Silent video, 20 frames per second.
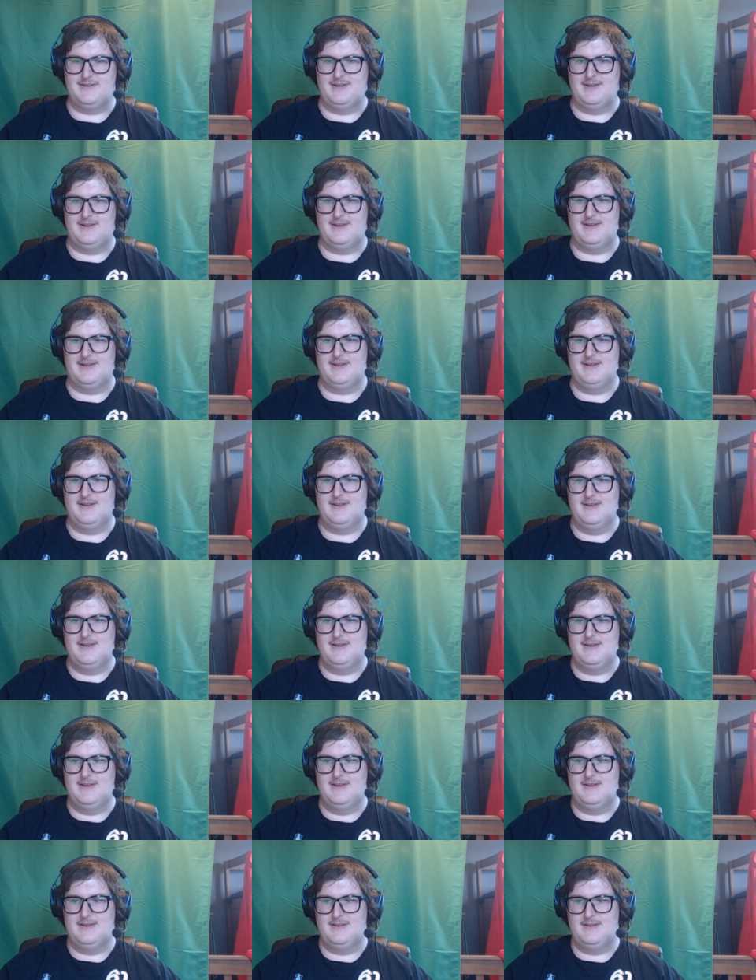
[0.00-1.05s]
uh,
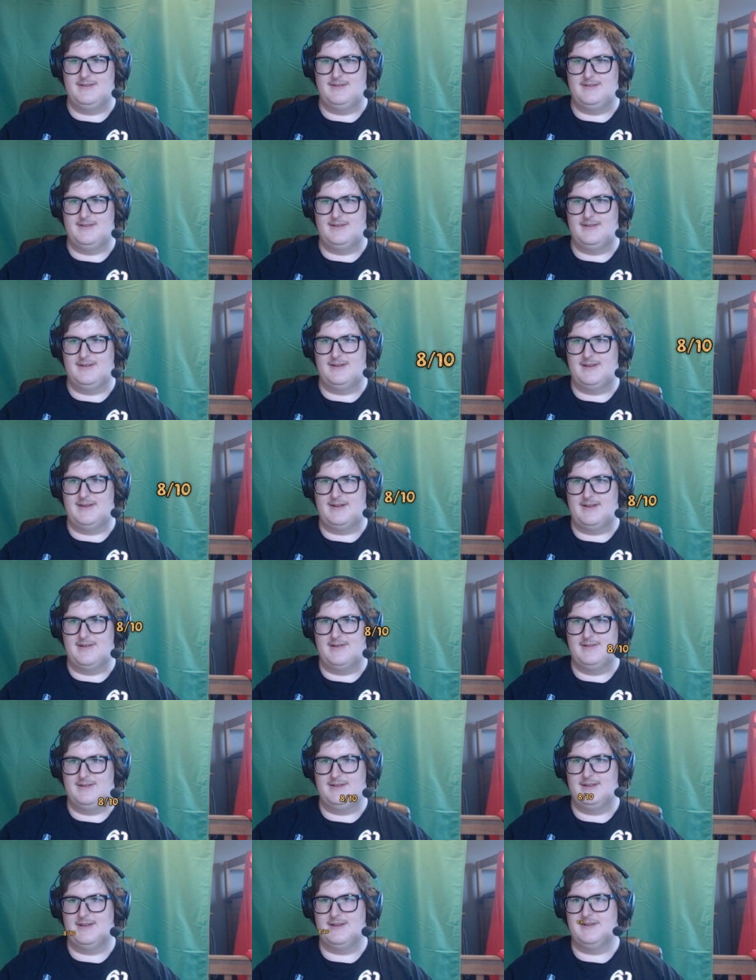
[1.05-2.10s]
an eight out
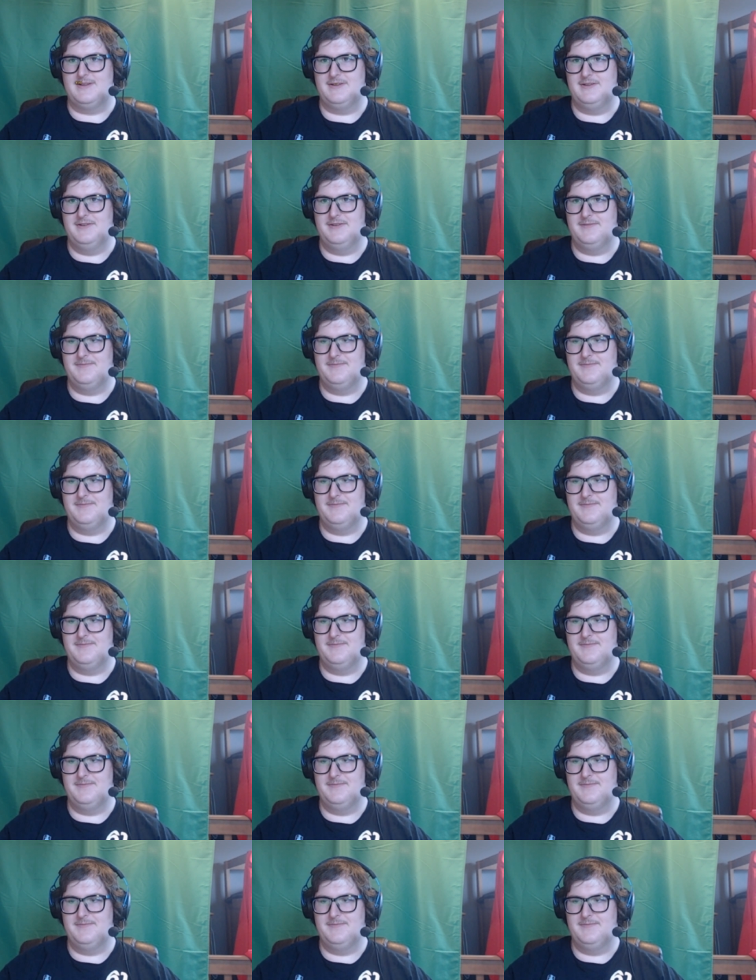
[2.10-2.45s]
of ten.